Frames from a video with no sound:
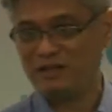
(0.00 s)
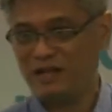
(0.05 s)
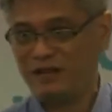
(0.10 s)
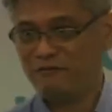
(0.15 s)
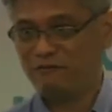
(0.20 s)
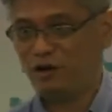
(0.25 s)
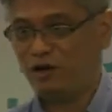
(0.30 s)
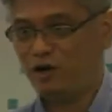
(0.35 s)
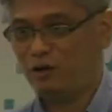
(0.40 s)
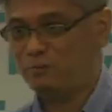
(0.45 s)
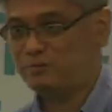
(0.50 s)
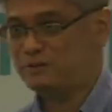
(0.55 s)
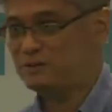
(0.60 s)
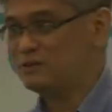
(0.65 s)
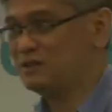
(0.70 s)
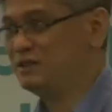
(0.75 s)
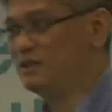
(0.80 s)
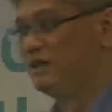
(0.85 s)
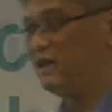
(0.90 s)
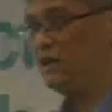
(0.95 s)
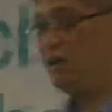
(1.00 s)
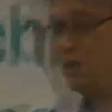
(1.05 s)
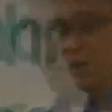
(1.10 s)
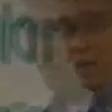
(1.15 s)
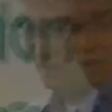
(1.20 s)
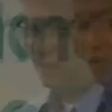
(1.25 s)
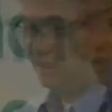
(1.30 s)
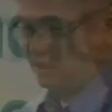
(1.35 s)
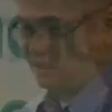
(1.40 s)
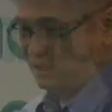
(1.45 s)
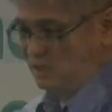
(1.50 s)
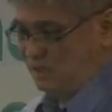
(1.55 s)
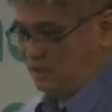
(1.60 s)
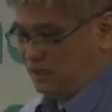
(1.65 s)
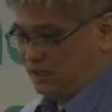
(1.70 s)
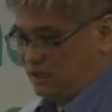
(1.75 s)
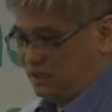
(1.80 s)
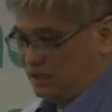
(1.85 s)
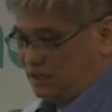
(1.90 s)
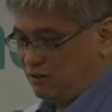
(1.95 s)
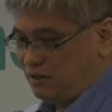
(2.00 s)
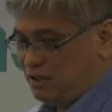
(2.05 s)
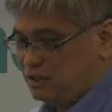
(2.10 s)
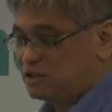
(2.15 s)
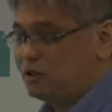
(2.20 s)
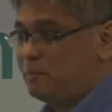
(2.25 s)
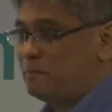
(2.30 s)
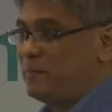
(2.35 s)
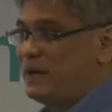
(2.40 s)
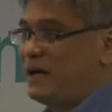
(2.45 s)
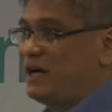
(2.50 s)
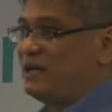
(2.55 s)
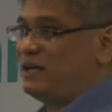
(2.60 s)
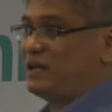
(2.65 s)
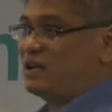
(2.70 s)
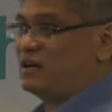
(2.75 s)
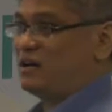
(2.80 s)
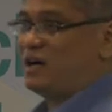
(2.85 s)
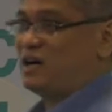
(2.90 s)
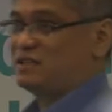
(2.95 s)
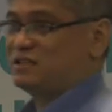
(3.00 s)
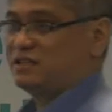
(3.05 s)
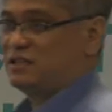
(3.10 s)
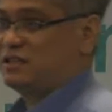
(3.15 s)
DevOps. Now let's compare the garage